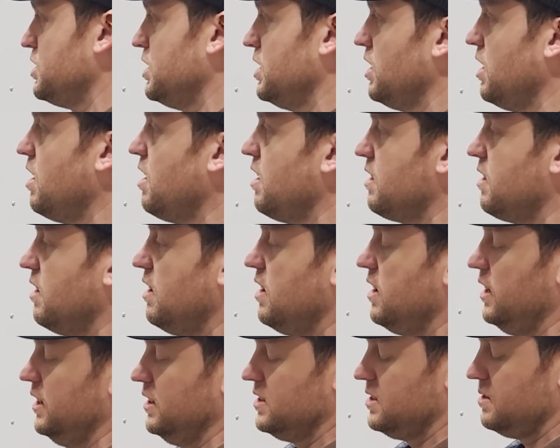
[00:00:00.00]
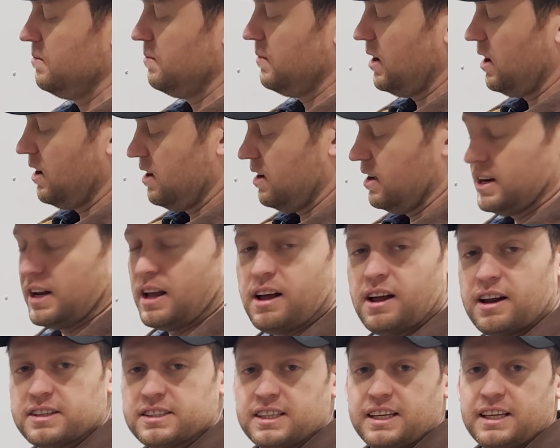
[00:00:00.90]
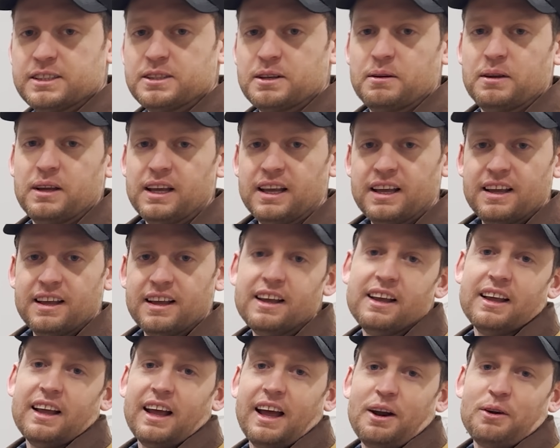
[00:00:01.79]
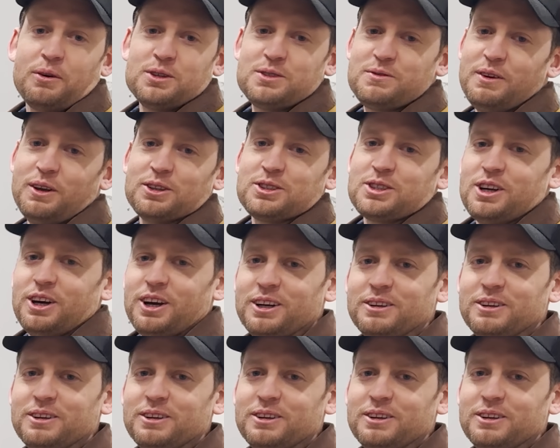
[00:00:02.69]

and knock on is honestly, it feels good.